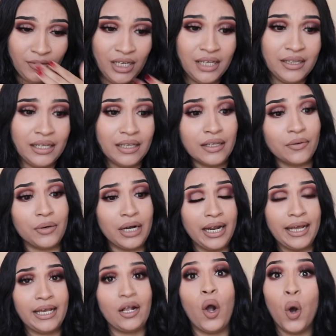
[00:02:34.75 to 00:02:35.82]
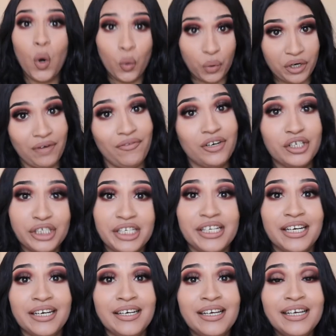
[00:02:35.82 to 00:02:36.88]
And then they were like, oh, we're in
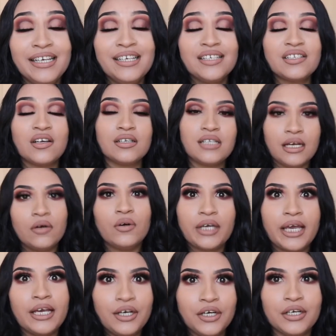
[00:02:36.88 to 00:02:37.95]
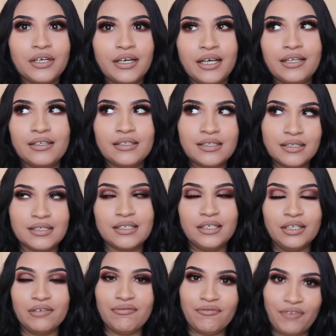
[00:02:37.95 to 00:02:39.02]
Virginia. So I was like, okay, good. Like, this doesn't
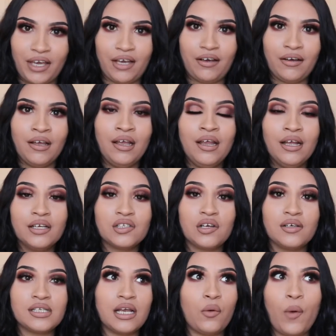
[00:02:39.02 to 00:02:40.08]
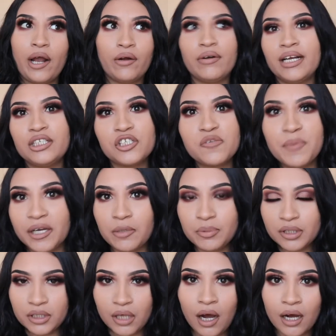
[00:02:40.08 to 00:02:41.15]
look fake. So I was like, why don't I just pick up
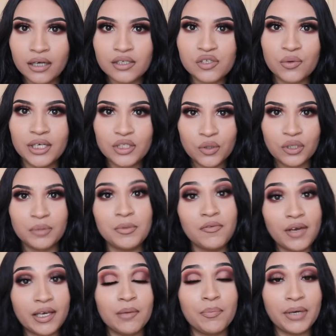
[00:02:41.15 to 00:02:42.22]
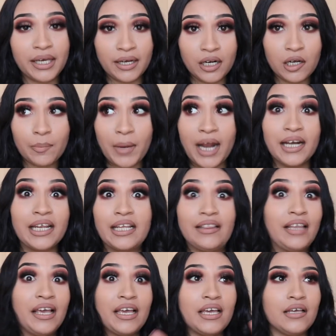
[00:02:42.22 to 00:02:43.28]
the dog? So I told them if I can pick it up. And
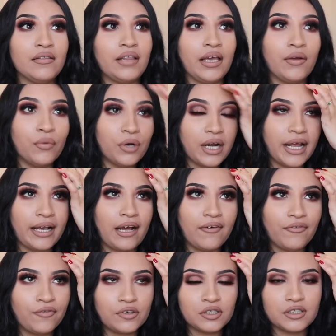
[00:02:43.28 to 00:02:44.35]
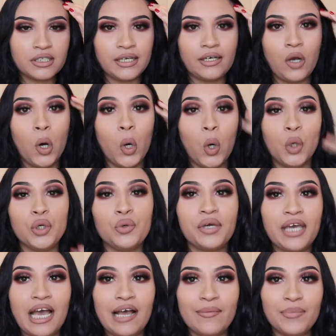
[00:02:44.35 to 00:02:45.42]
they were like at first like, oh, you
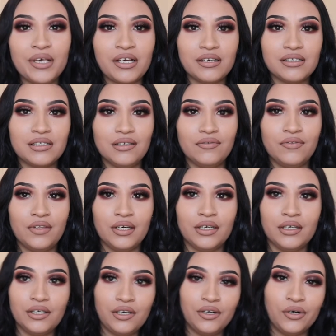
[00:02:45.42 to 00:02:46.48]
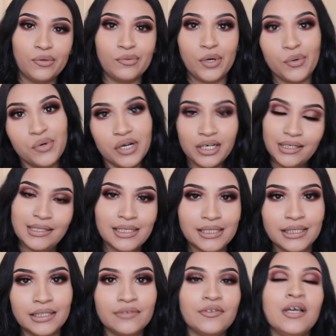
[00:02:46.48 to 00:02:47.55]
can't because of the, you know, Rona and
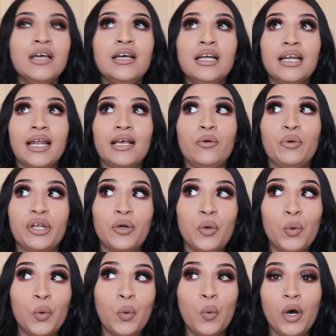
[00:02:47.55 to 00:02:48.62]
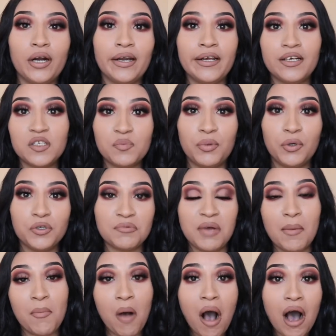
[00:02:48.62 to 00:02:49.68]
stuff. Like, we don't want to expose my
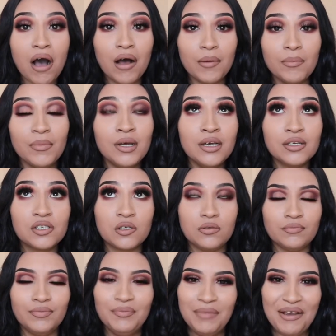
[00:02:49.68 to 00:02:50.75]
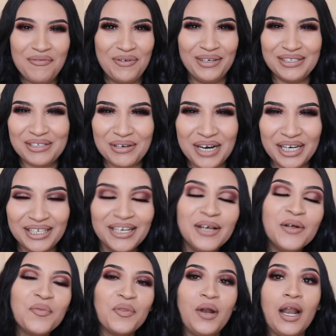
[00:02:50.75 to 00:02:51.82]
mom. So my voice cracked.
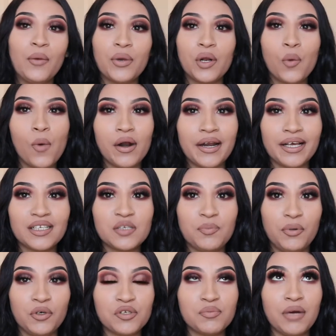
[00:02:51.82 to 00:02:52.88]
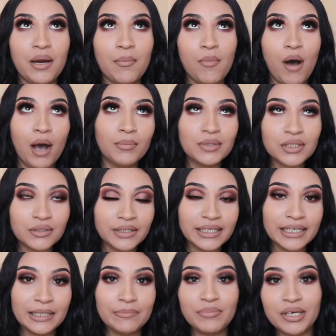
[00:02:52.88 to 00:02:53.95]
They're like, we don't want to expose my mom to
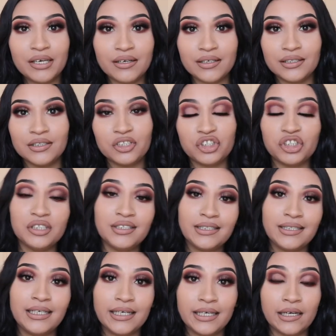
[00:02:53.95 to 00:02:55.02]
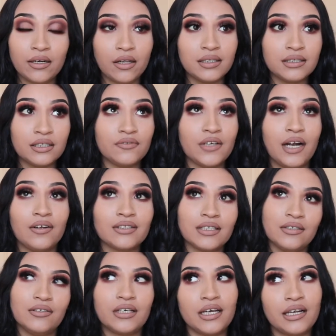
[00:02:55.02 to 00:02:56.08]
it because she's sick and all that stuff. And I was
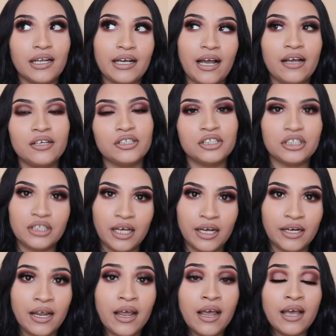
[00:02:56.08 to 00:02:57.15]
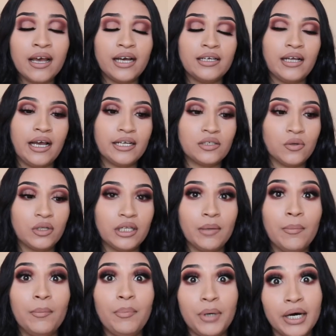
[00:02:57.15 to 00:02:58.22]
like, okay, like, I understand. I told
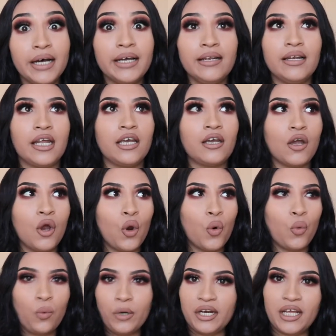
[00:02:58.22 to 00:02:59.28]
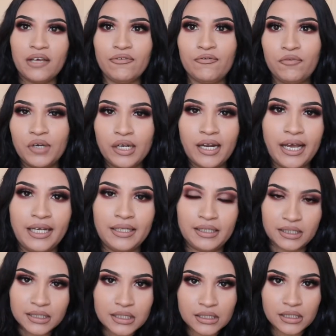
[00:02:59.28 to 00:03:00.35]
them, but like, what if we like
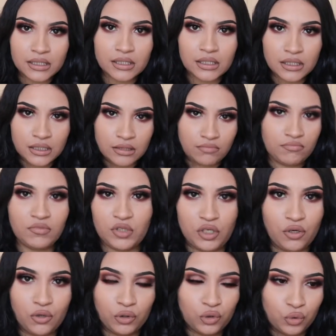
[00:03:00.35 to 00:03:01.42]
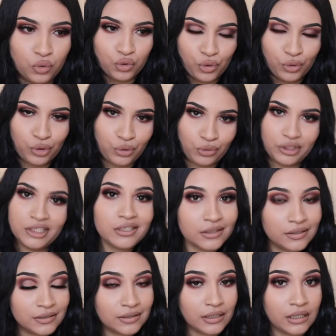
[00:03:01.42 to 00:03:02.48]
distance, you know, social
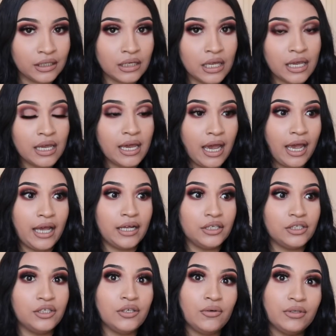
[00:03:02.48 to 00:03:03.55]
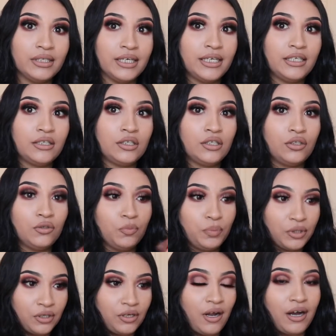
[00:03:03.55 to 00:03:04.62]
distancing and, you know, like you
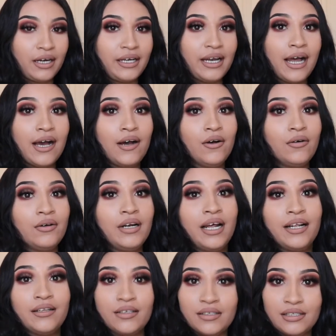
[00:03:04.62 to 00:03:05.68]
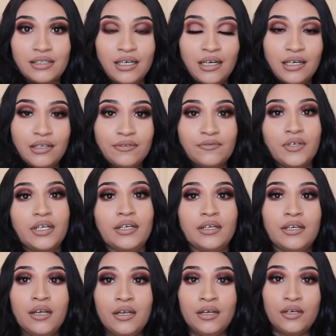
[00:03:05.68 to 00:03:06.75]
put the dog down and the stuff
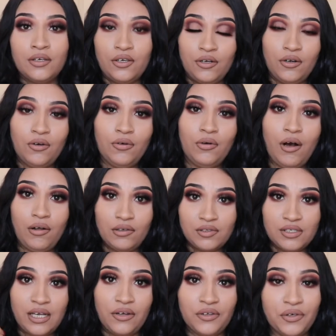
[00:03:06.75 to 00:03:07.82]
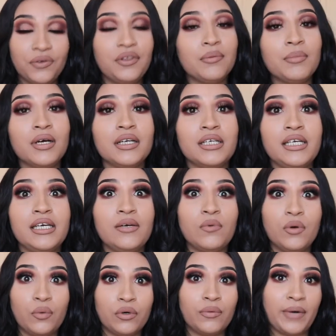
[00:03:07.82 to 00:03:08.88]
and, you know, I'll sell you the money
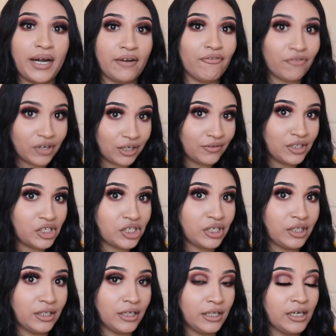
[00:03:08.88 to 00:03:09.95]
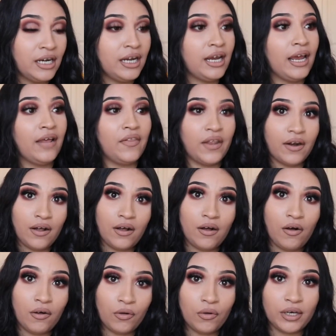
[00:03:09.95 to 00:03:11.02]
when we're right in front of each other and then
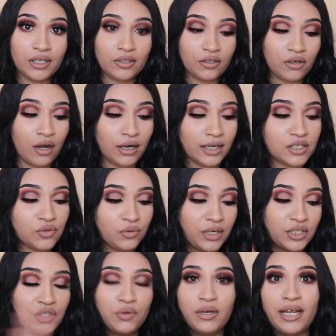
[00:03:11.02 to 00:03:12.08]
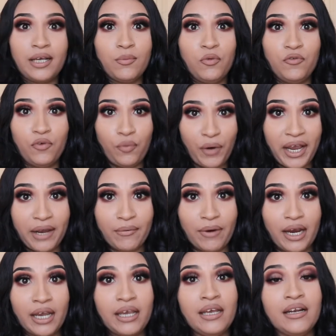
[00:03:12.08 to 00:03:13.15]
I'll go get the dog as soon as you like move away,
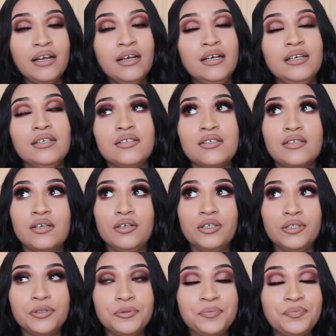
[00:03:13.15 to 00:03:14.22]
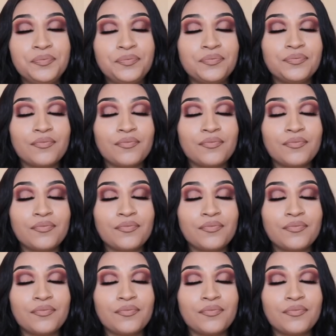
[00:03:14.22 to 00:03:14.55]
right? So